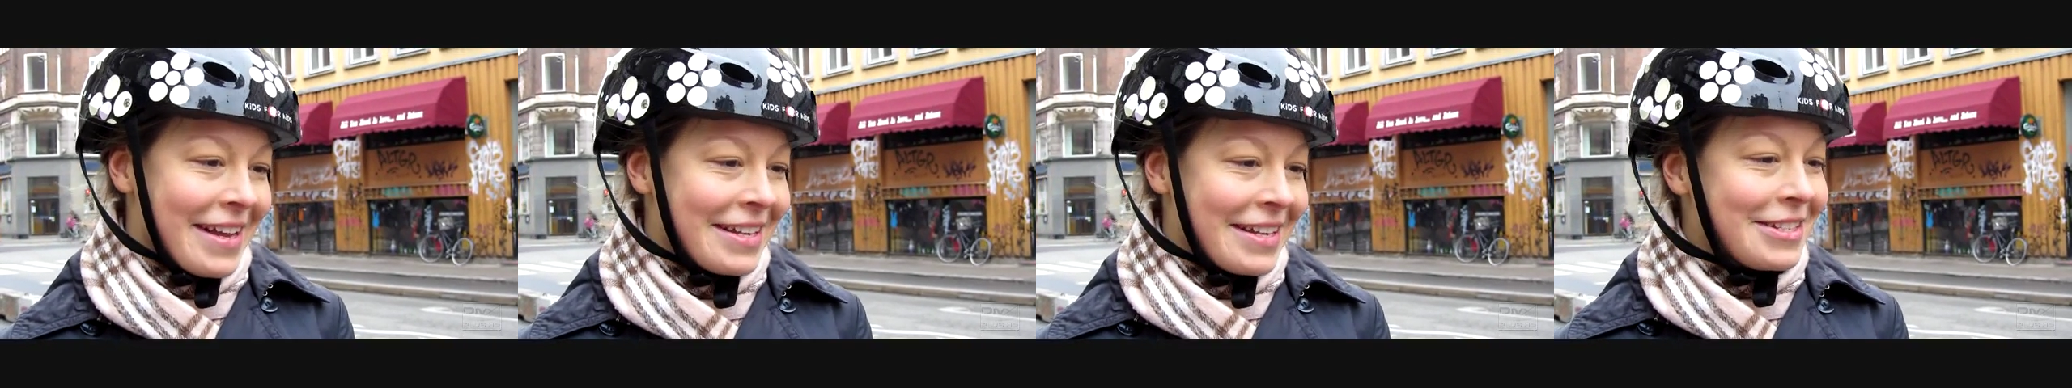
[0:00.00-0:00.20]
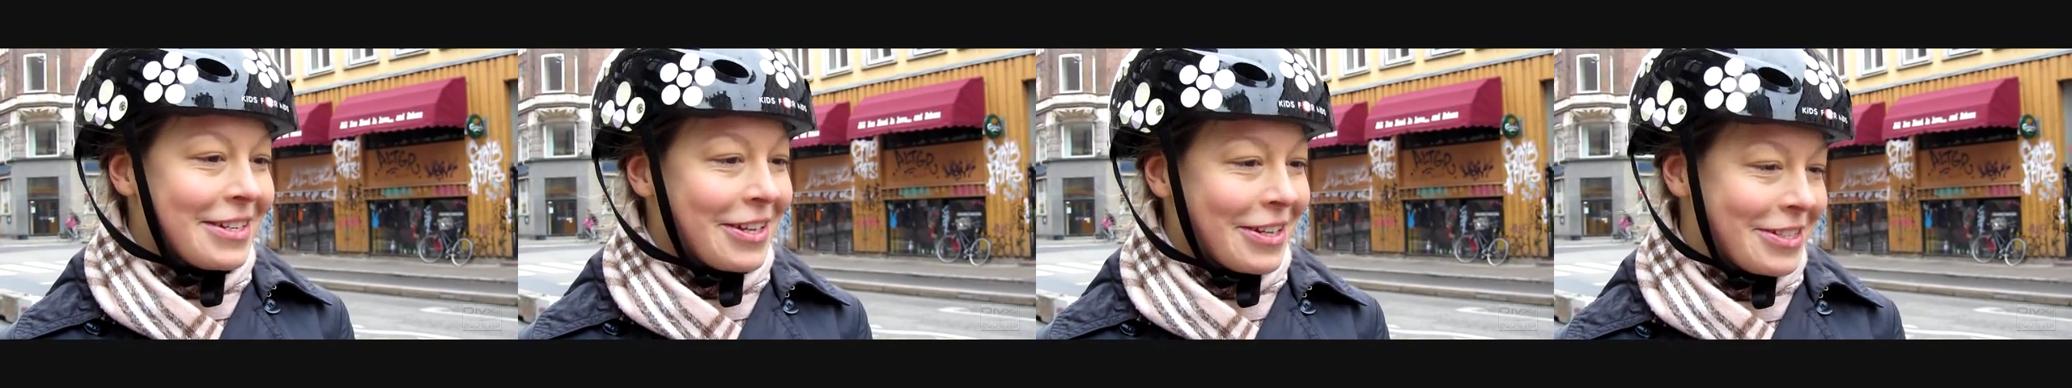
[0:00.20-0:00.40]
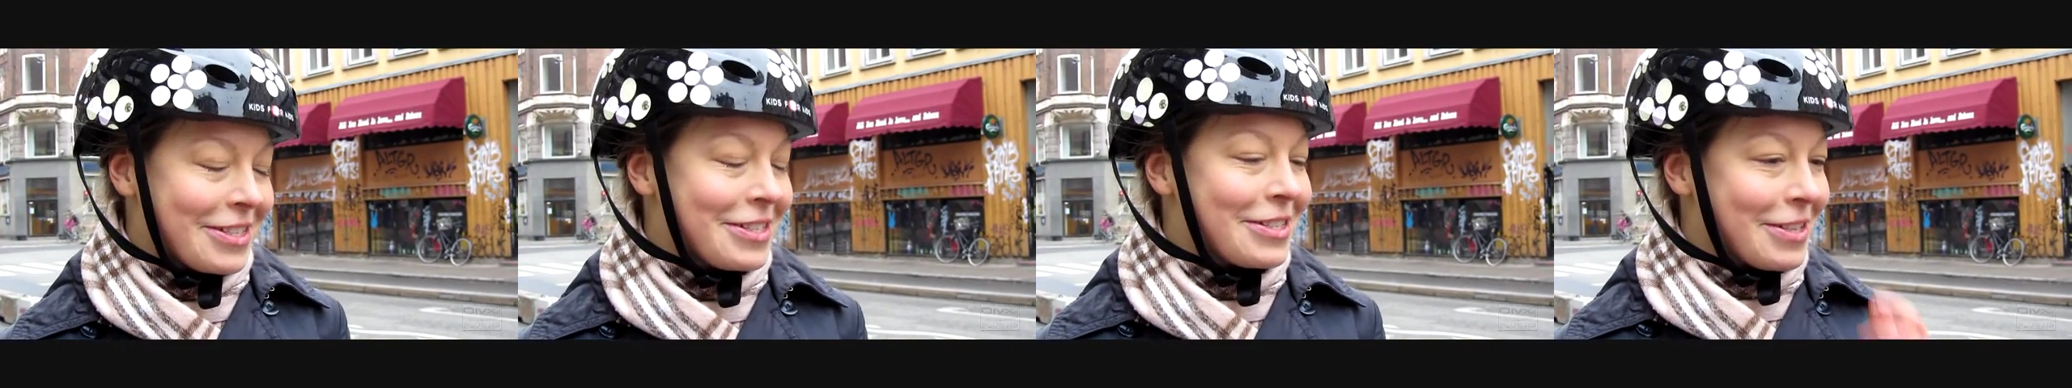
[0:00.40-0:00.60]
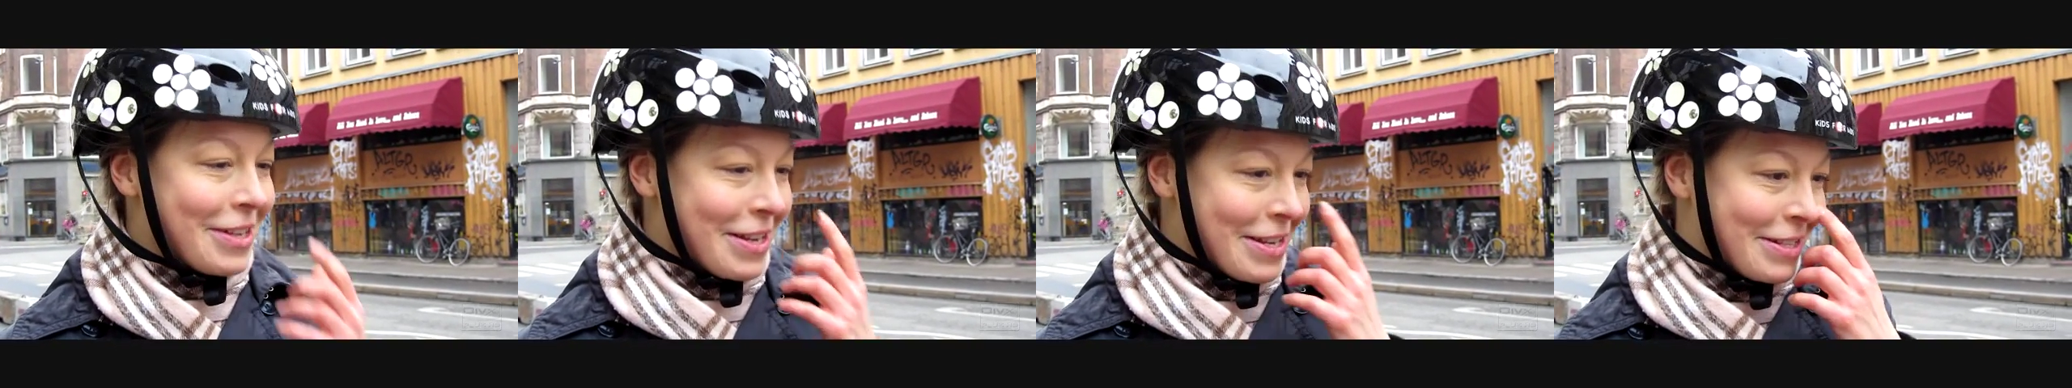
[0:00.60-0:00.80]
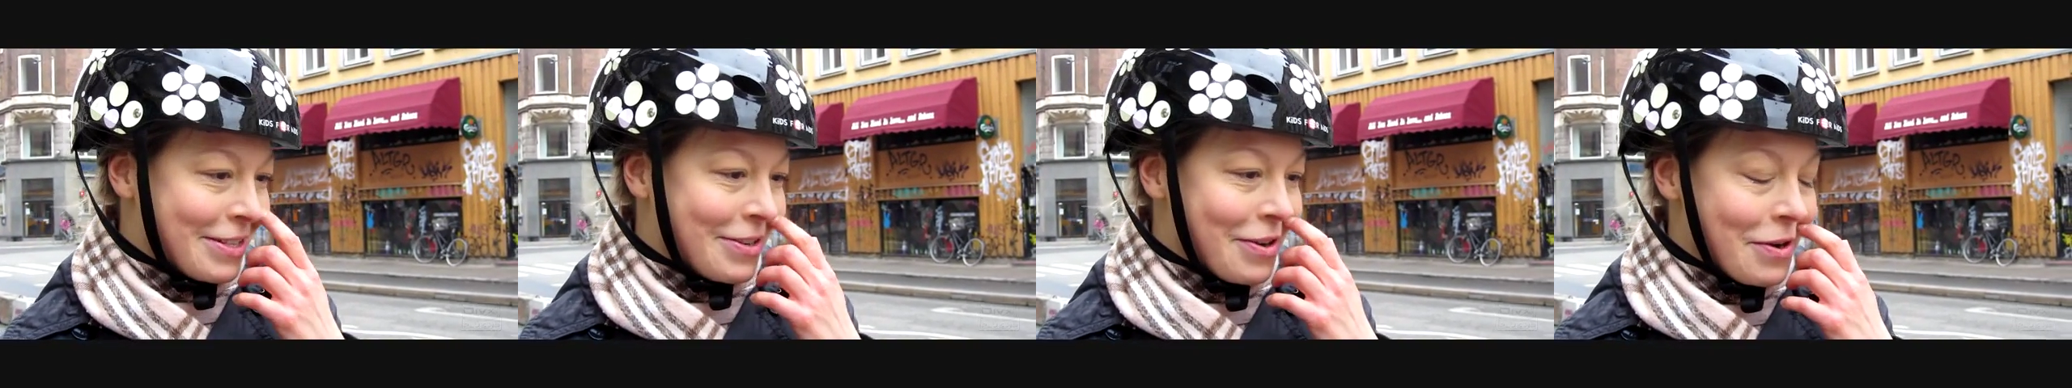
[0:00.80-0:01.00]
It's just,
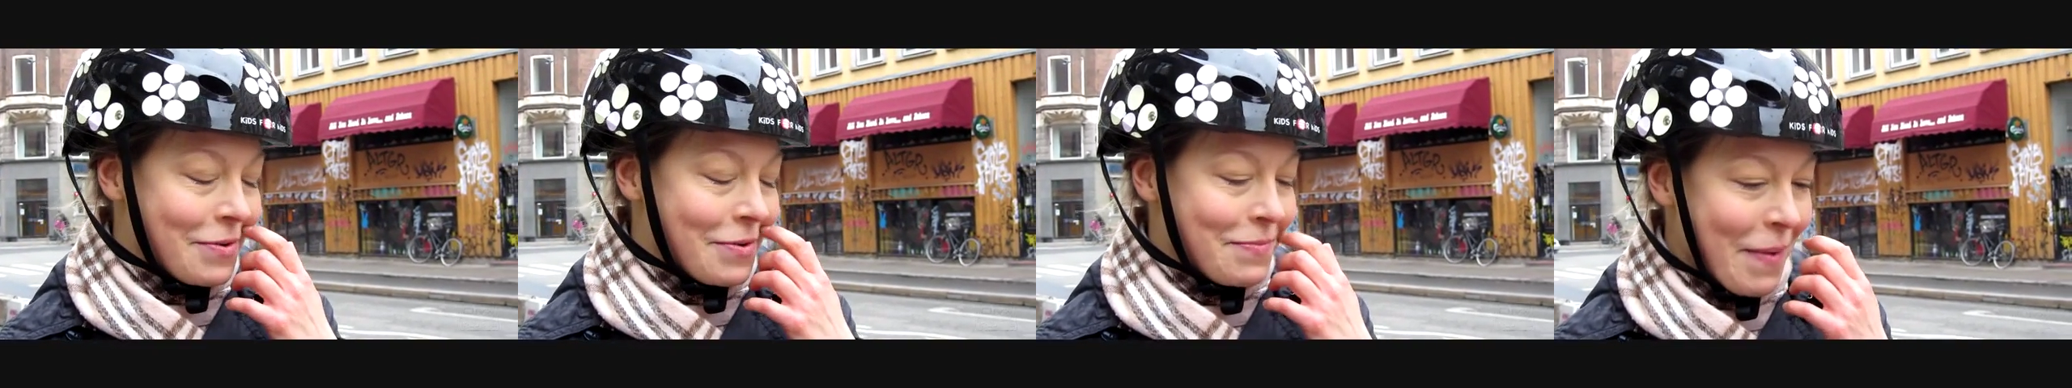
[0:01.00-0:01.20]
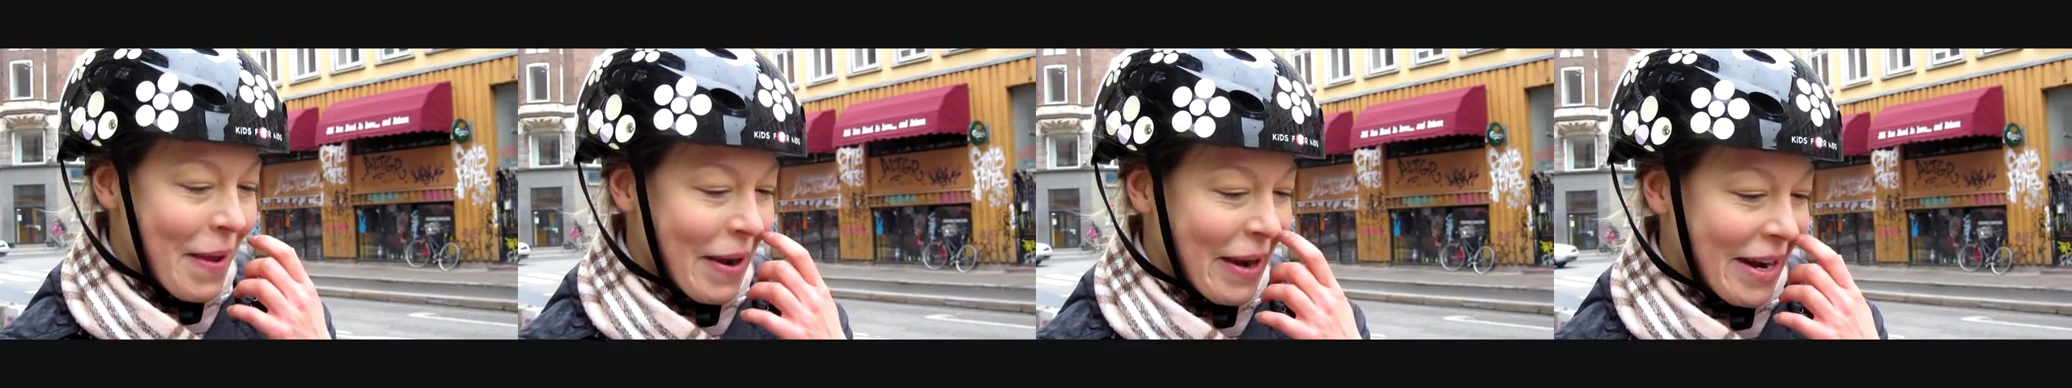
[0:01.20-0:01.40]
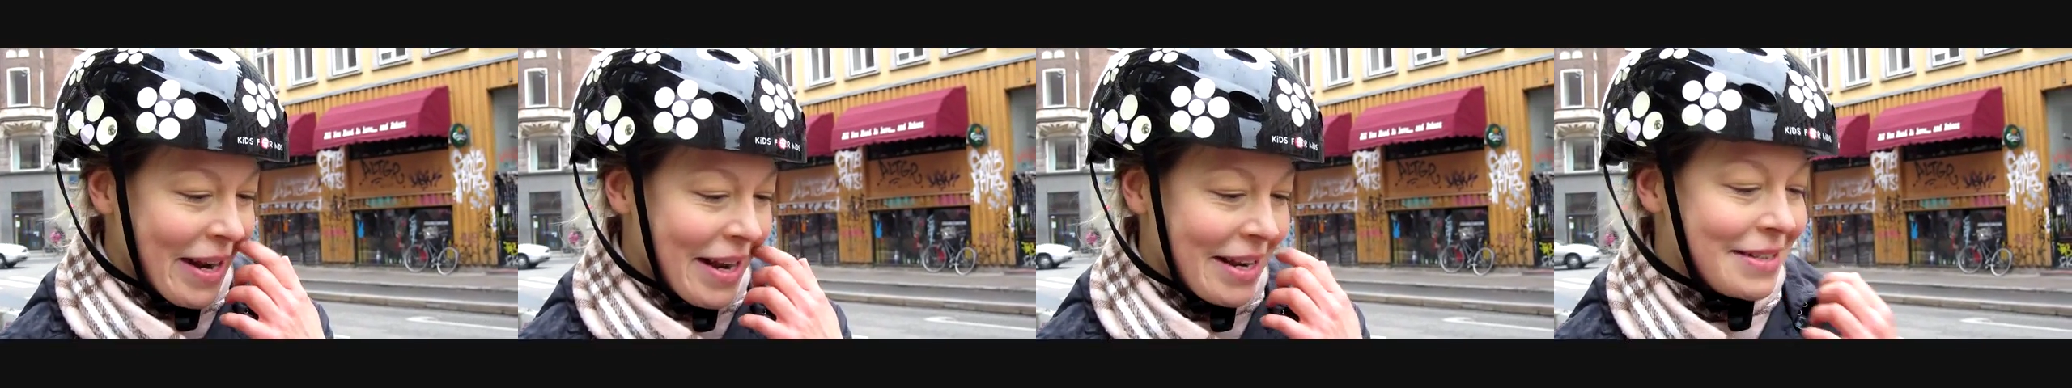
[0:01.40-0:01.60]
it's gone better,